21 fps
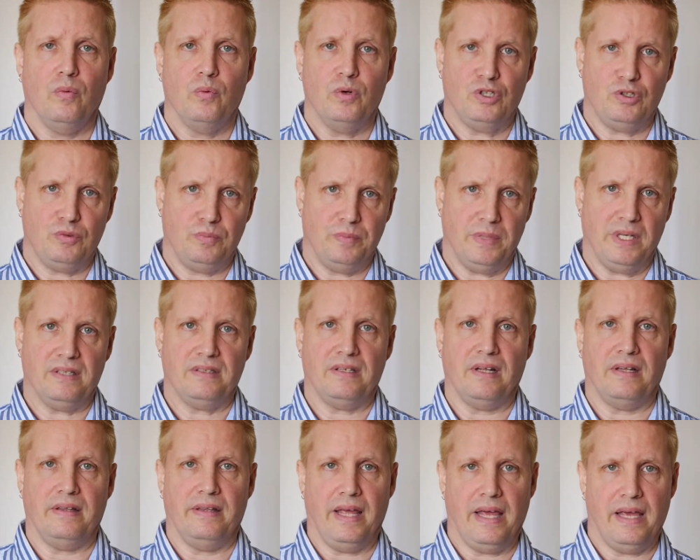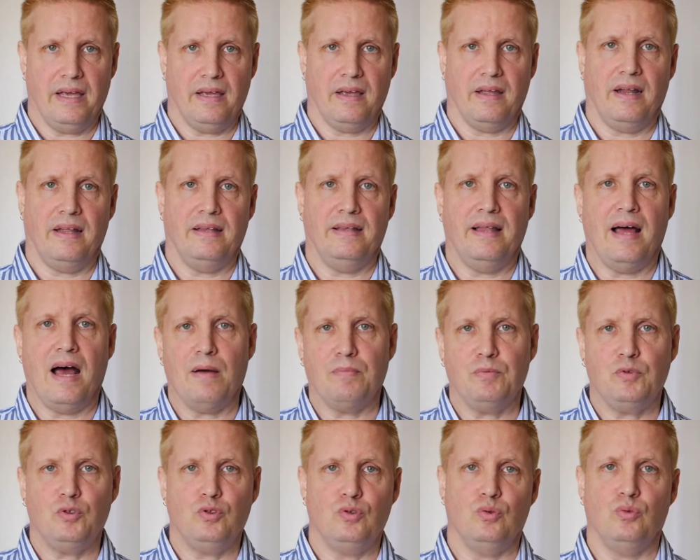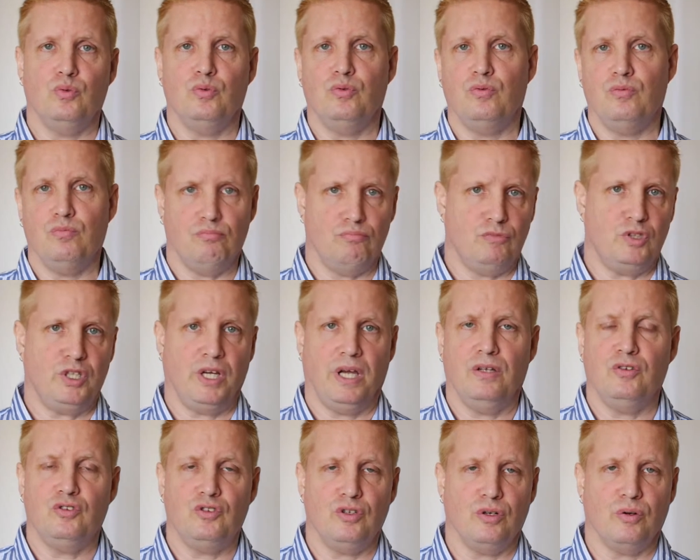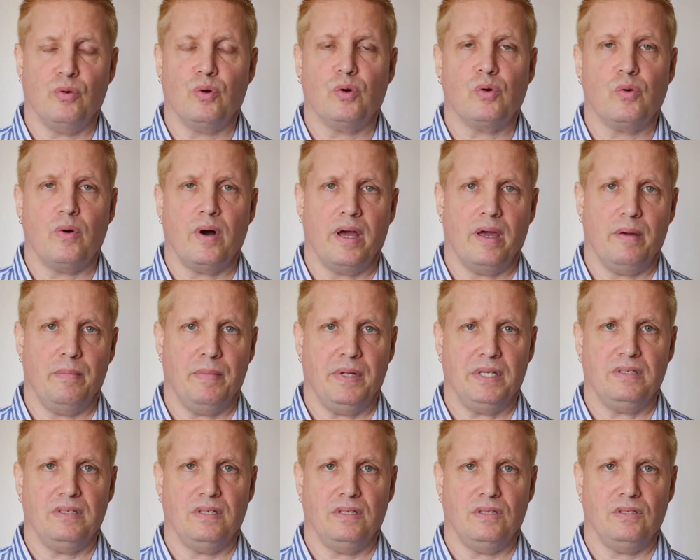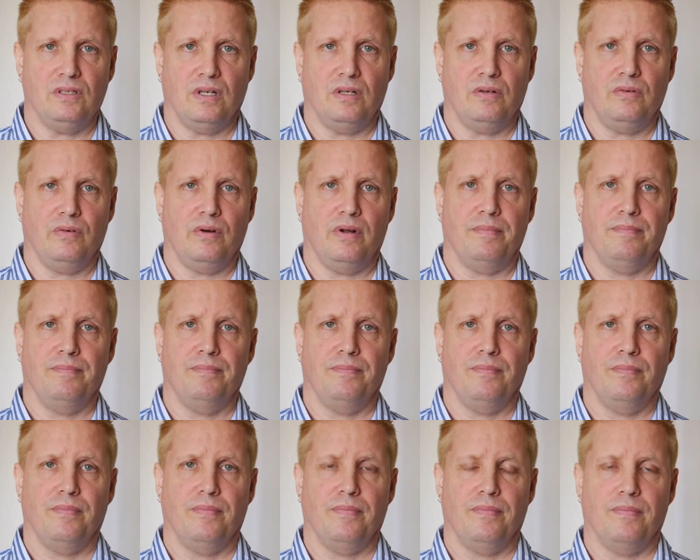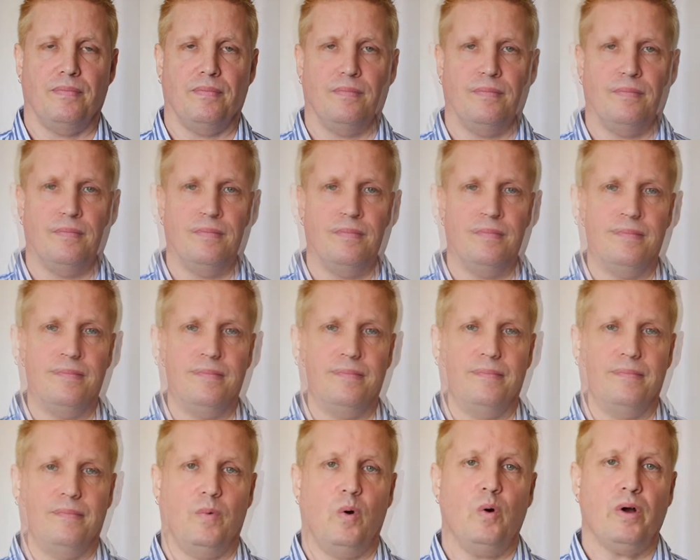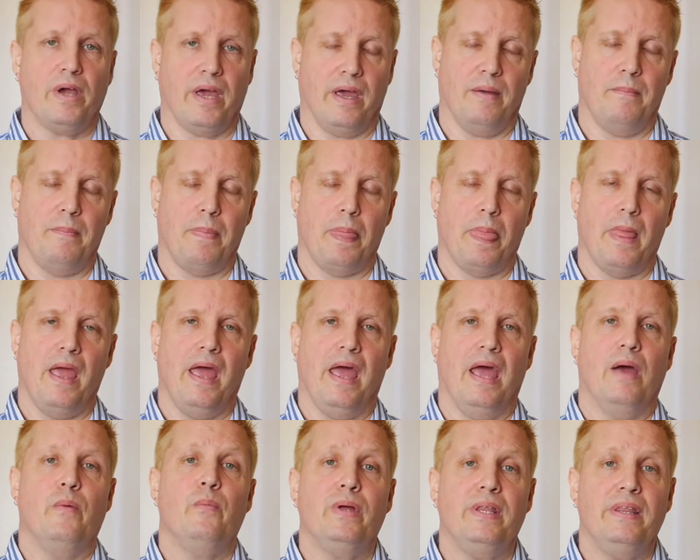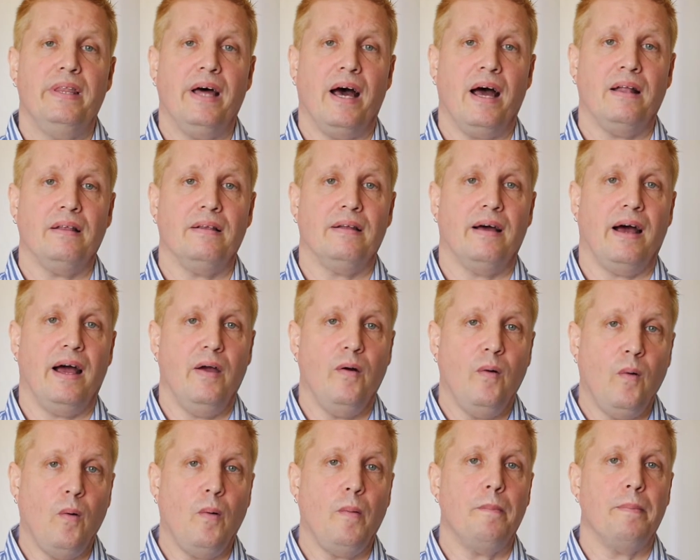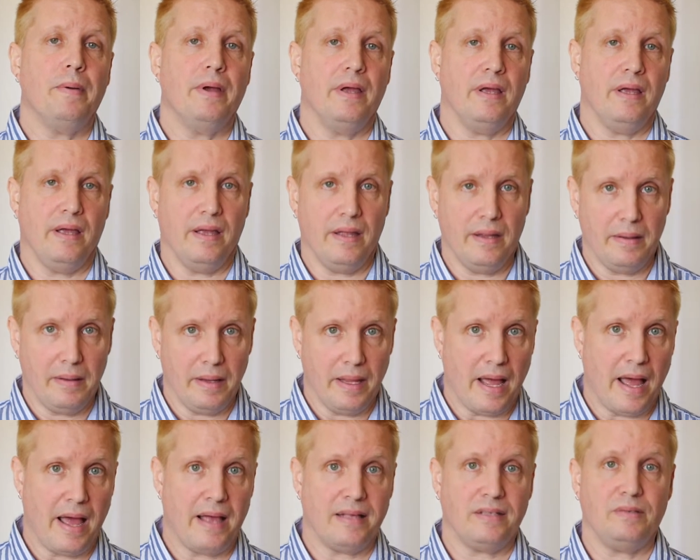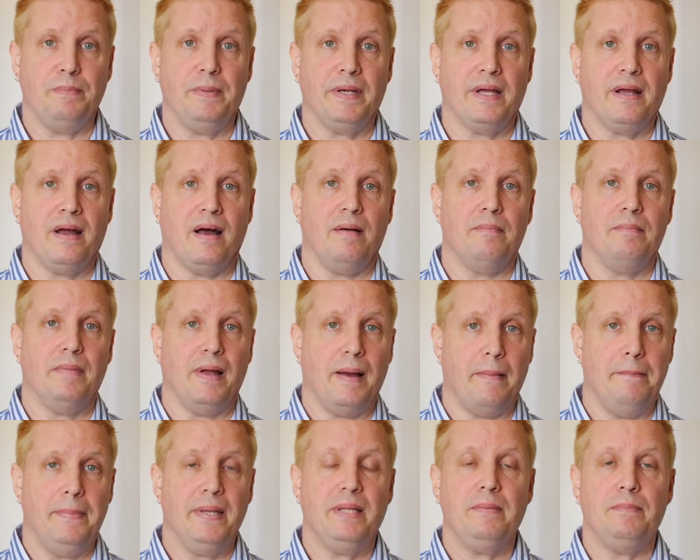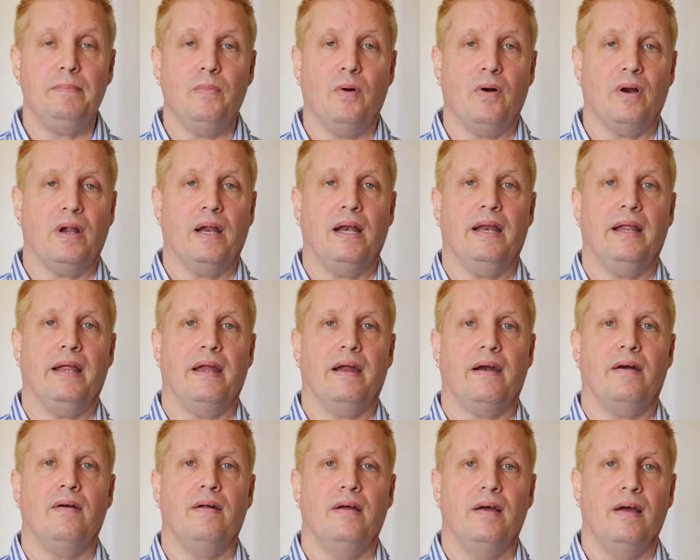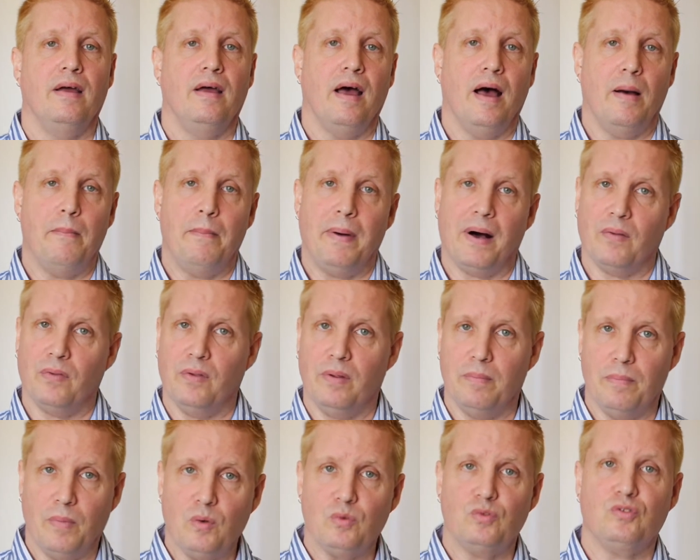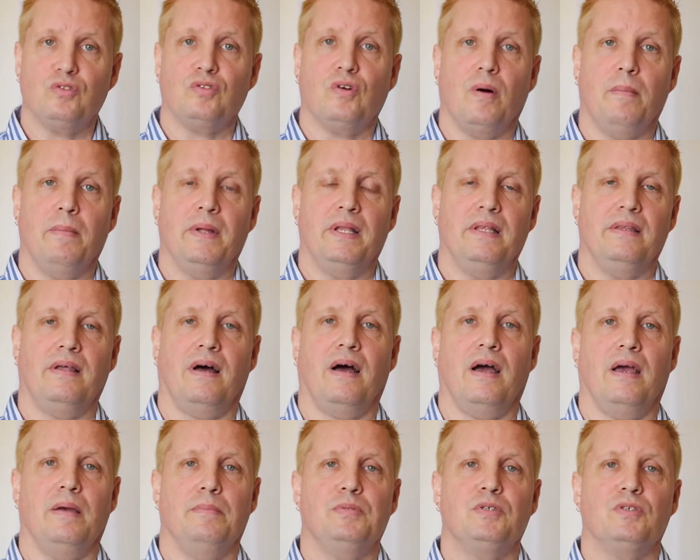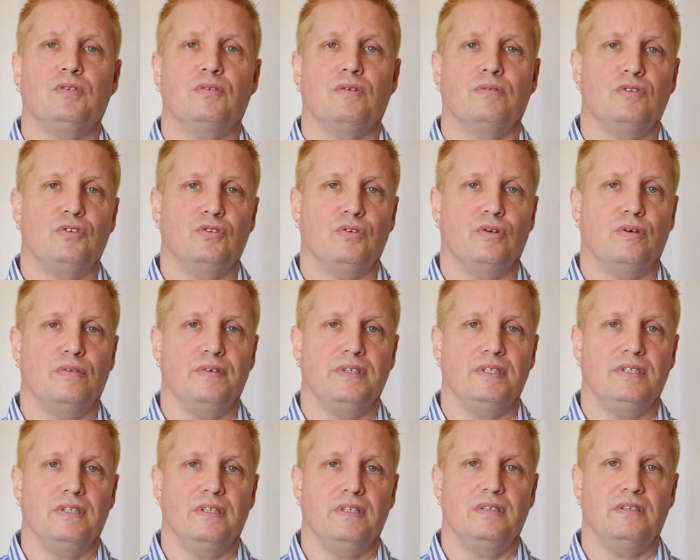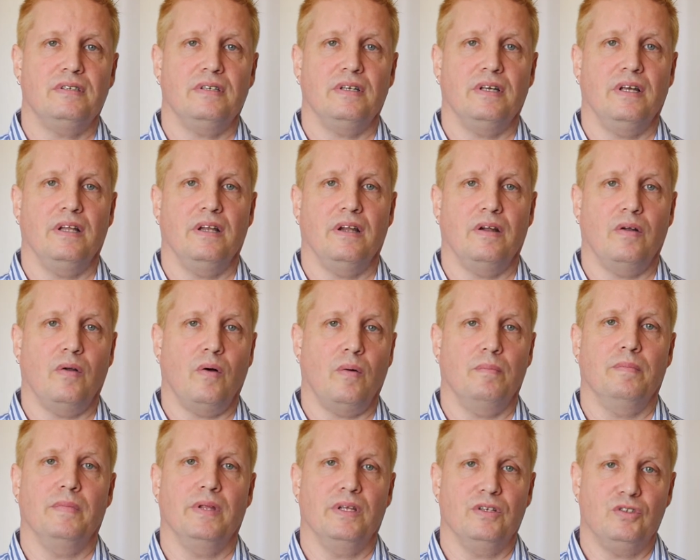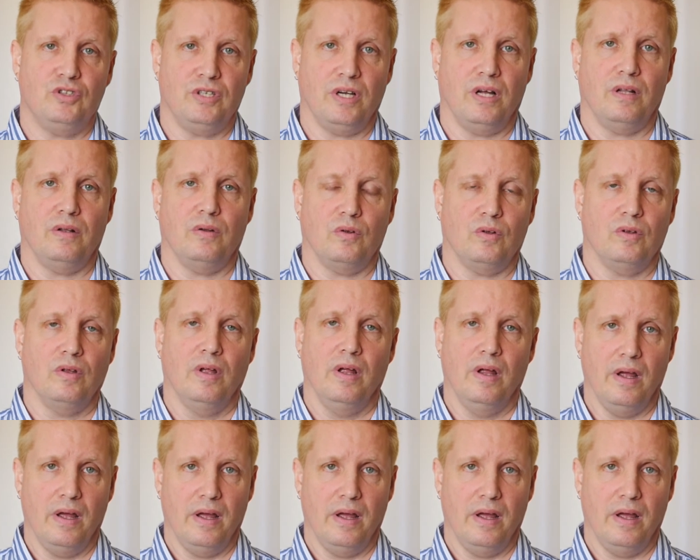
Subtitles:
which means that they can adapt to changing requirements, etc. Okay, and with that, I hope it has become a bit more clear about the most common types of services in an omni-channel